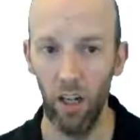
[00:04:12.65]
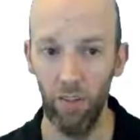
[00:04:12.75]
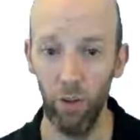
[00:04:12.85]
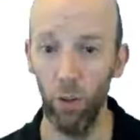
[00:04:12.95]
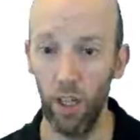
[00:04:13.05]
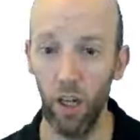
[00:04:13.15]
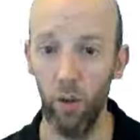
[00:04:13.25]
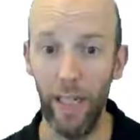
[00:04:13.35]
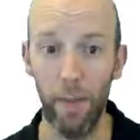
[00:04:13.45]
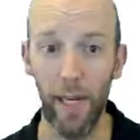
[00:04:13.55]
forward the whole
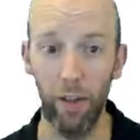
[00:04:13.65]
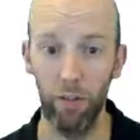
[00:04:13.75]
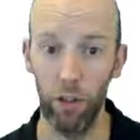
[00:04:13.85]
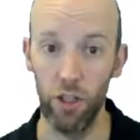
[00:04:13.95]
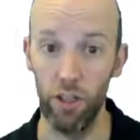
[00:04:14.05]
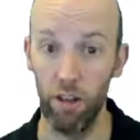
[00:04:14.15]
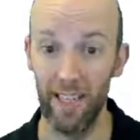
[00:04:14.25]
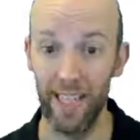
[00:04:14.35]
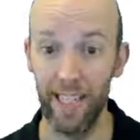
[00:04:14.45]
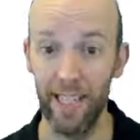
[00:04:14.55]
email through to your IT
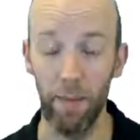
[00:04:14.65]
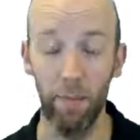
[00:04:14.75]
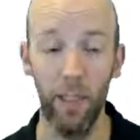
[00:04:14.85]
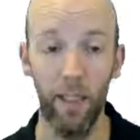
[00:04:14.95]
team.